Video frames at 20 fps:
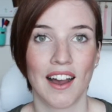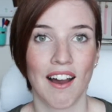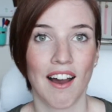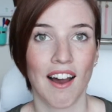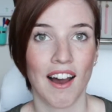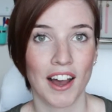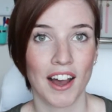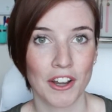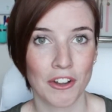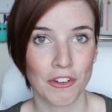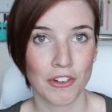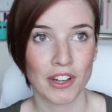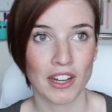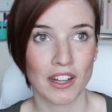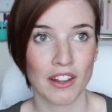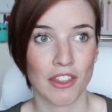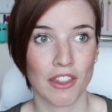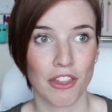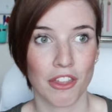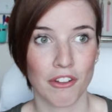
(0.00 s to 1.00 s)

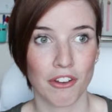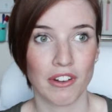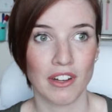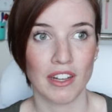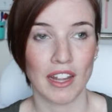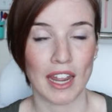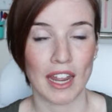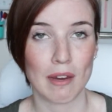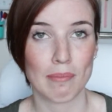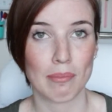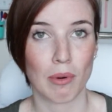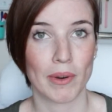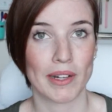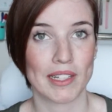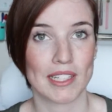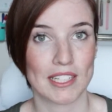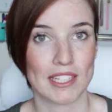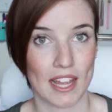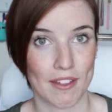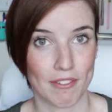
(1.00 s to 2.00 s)

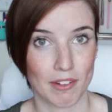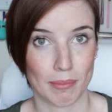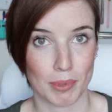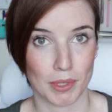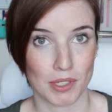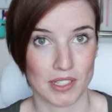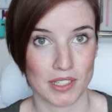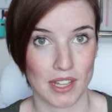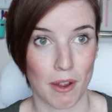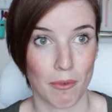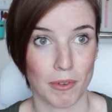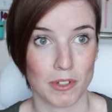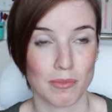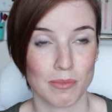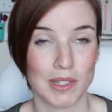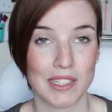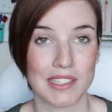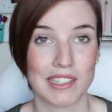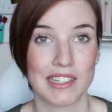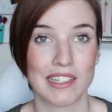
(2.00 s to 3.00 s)
138.7%, which
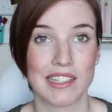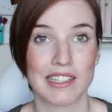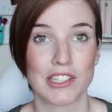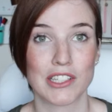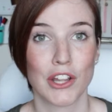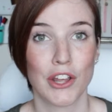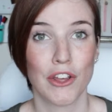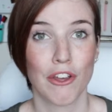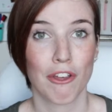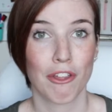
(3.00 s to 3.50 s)
means it is